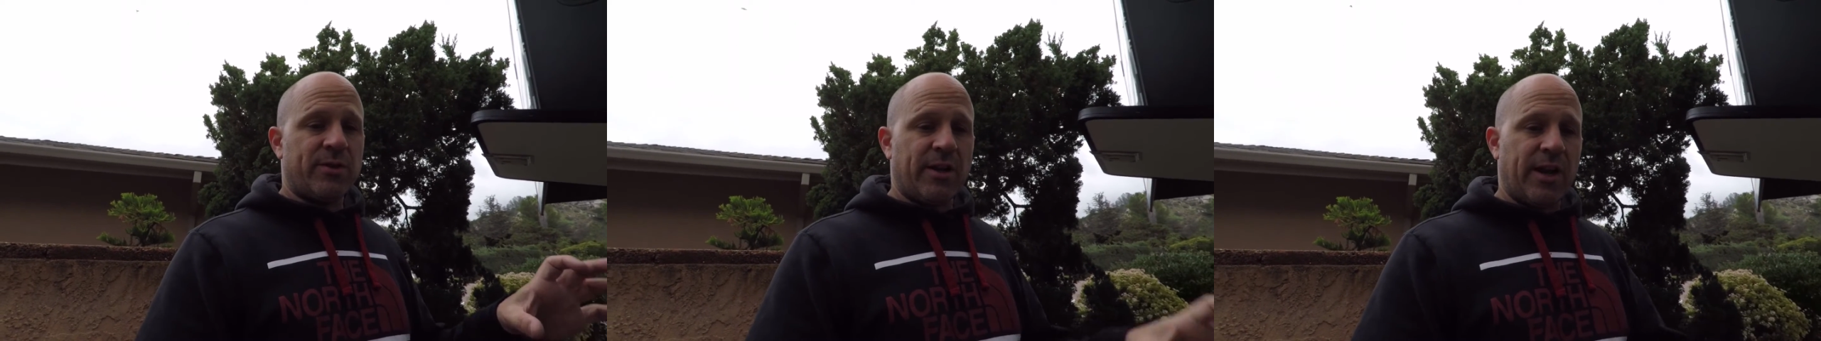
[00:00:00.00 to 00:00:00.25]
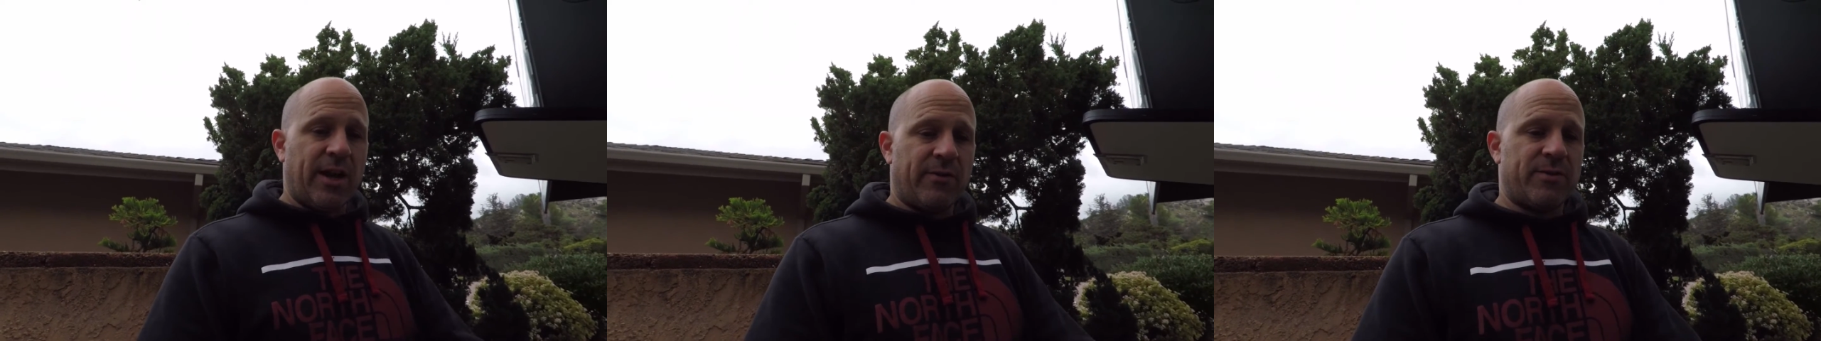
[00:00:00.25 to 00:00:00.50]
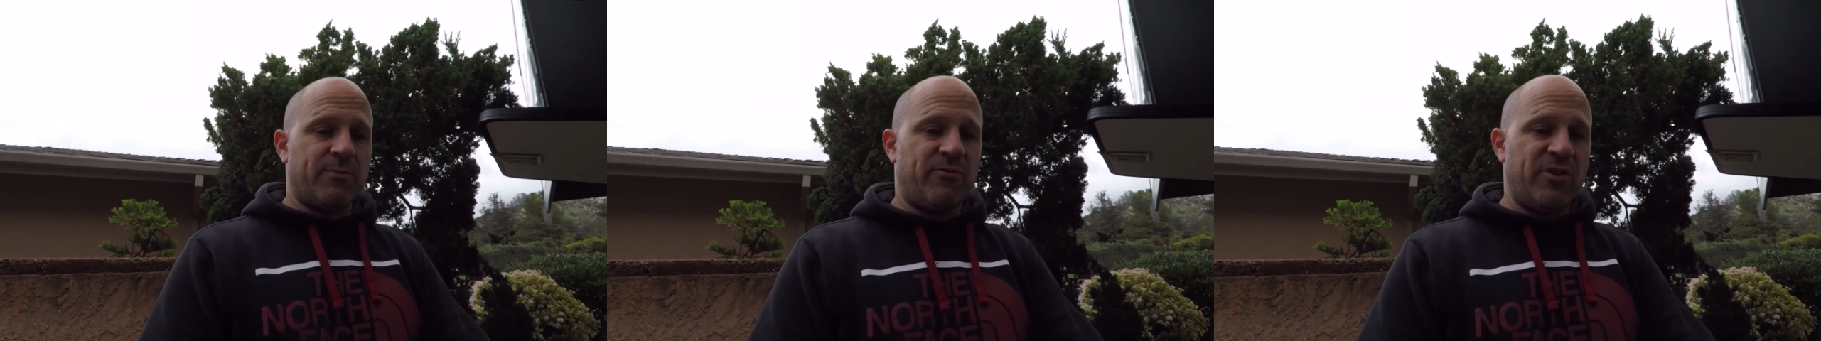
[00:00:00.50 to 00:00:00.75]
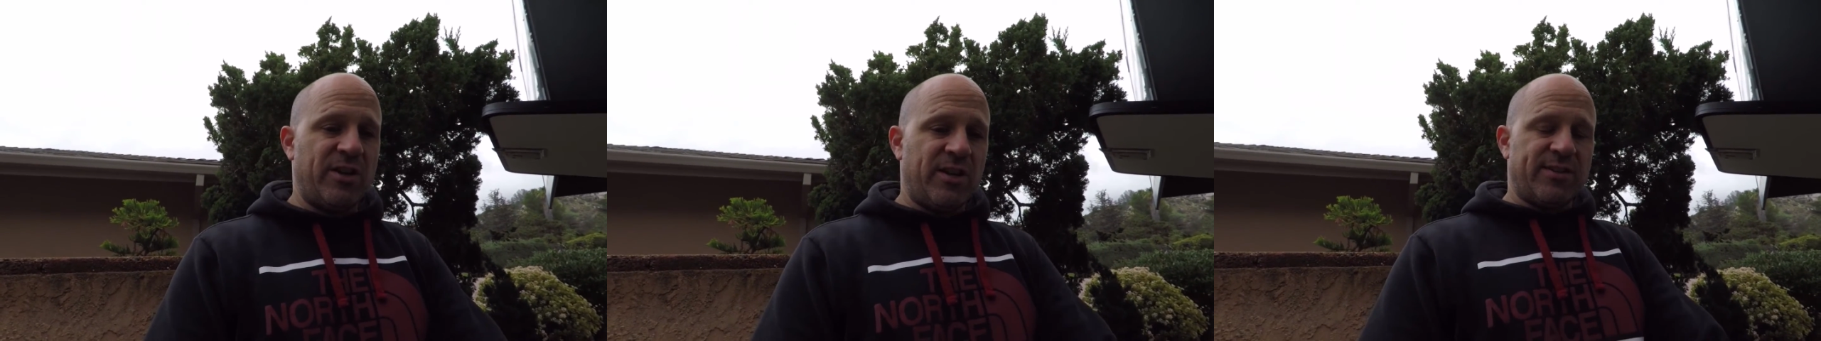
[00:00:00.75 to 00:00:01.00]
that I have some
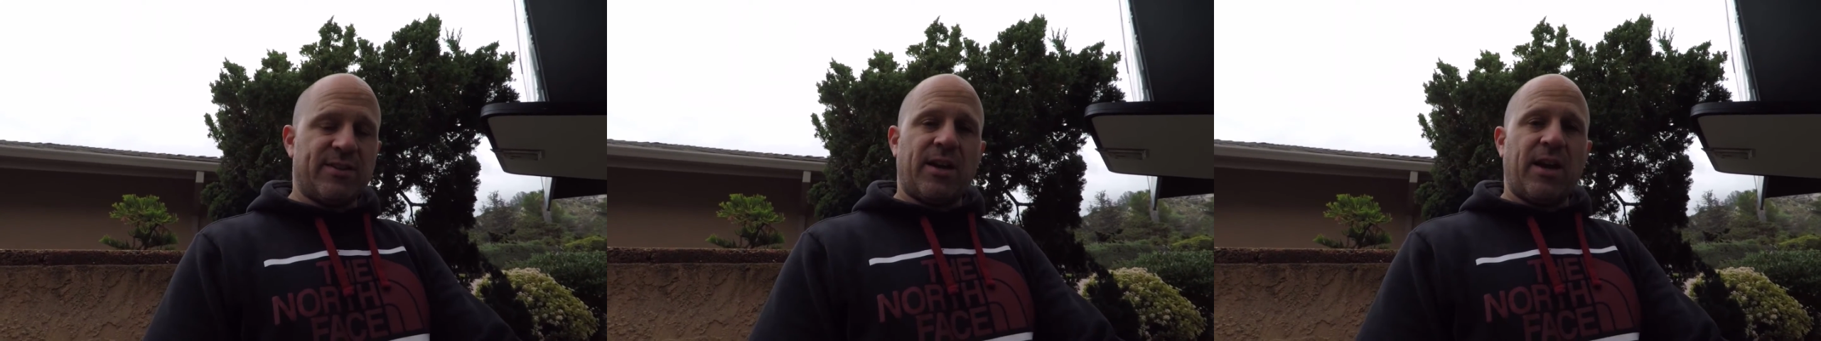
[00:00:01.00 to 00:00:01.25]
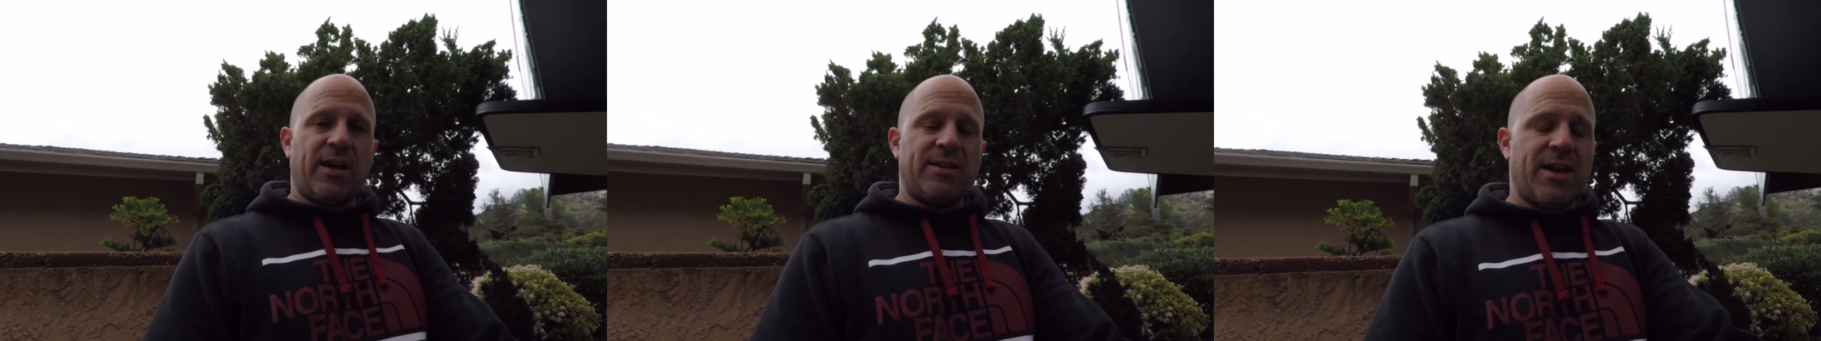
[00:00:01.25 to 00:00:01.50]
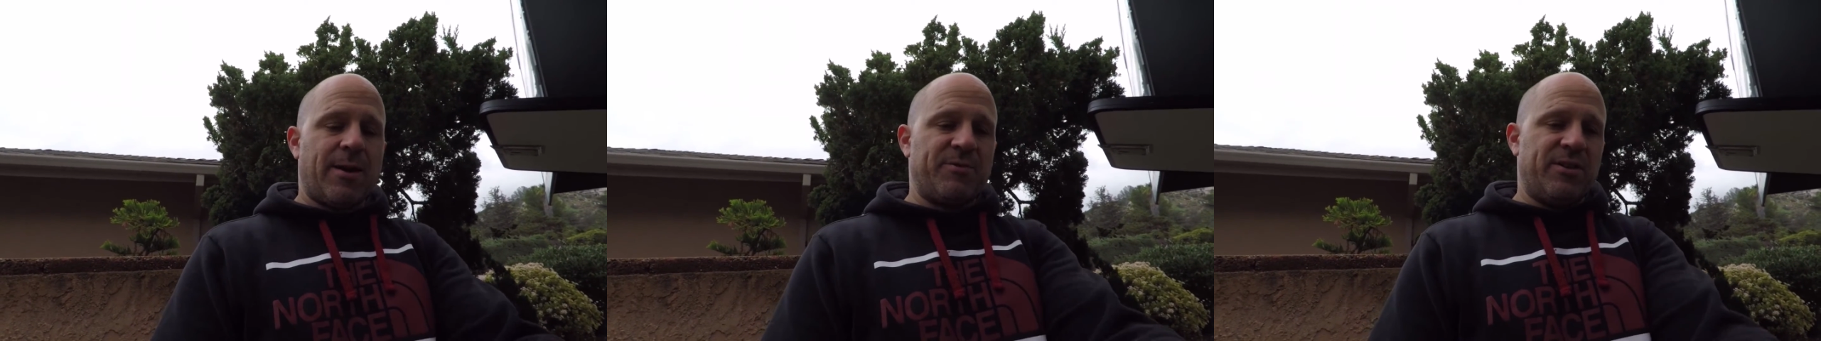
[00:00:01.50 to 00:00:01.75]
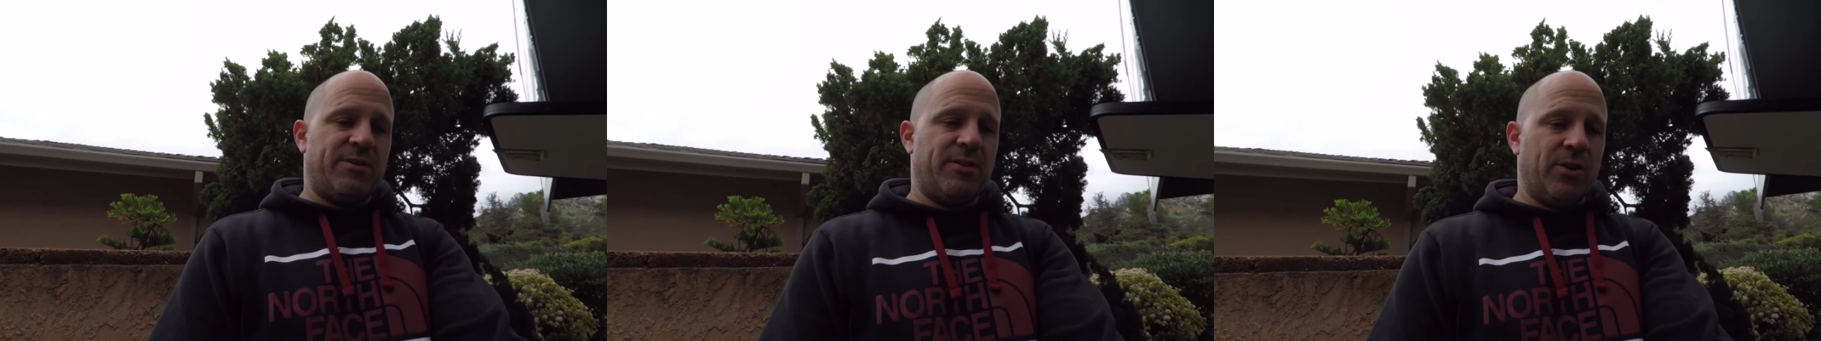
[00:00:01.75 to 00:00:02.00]
fittings that I
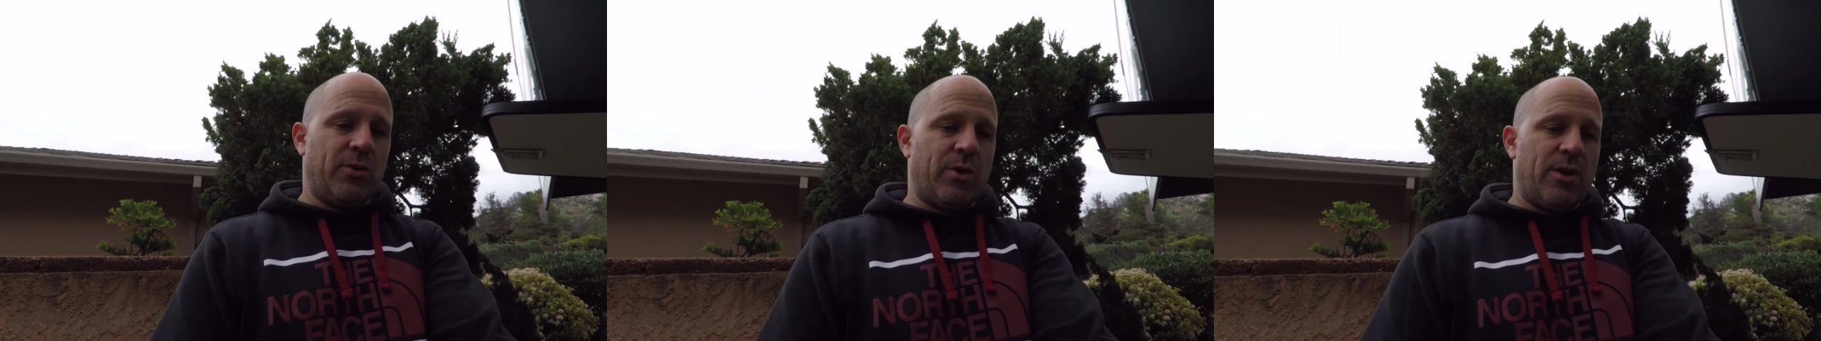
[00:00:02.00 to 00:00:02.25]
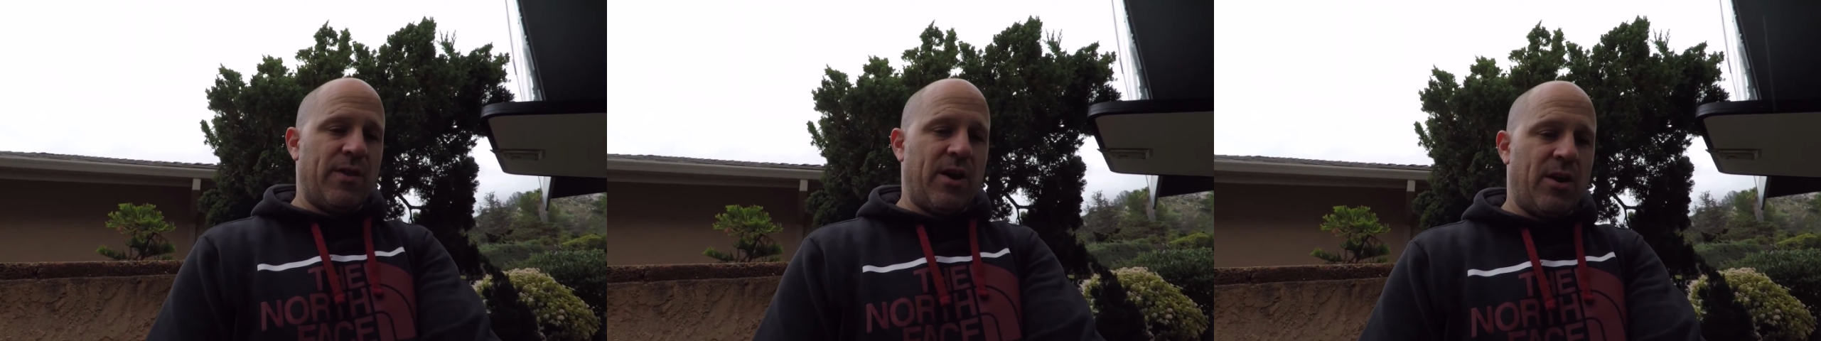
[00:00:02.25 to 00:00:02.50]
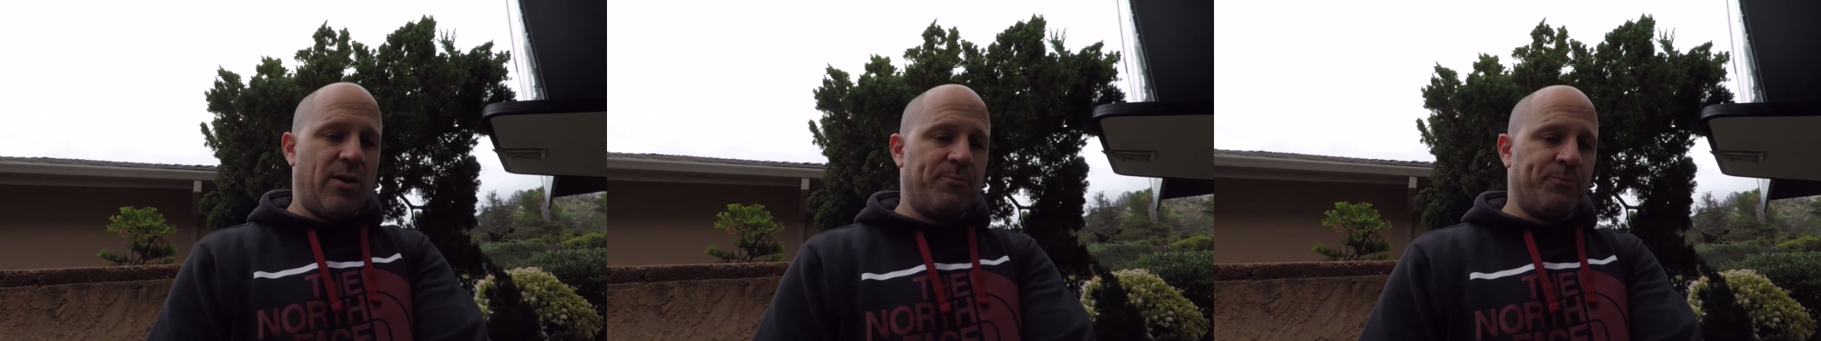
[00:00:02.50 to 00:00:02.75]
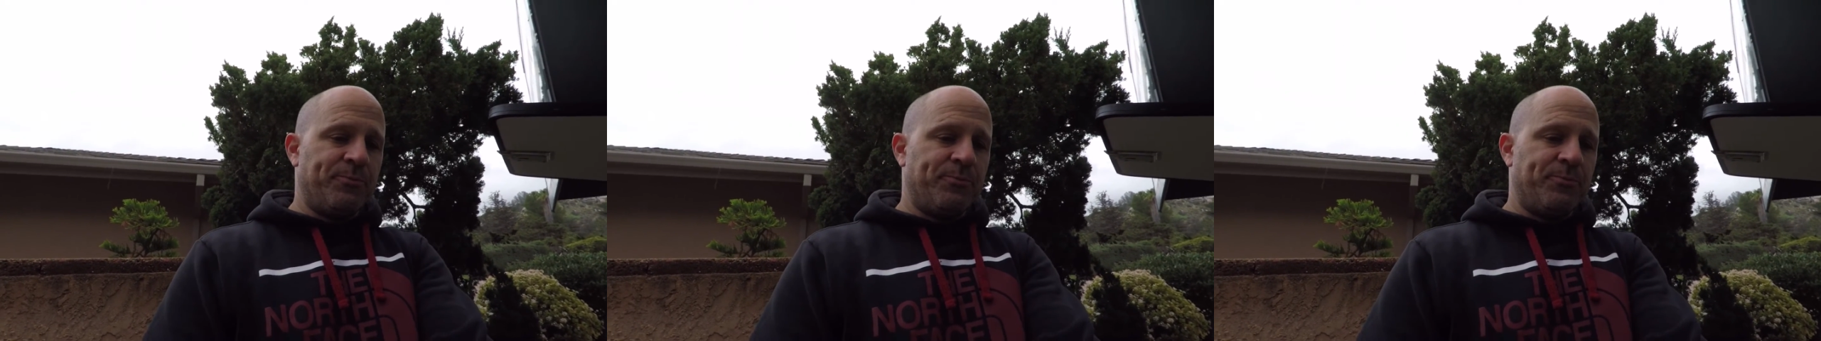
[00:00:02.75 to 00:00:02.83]
adapted to go on there,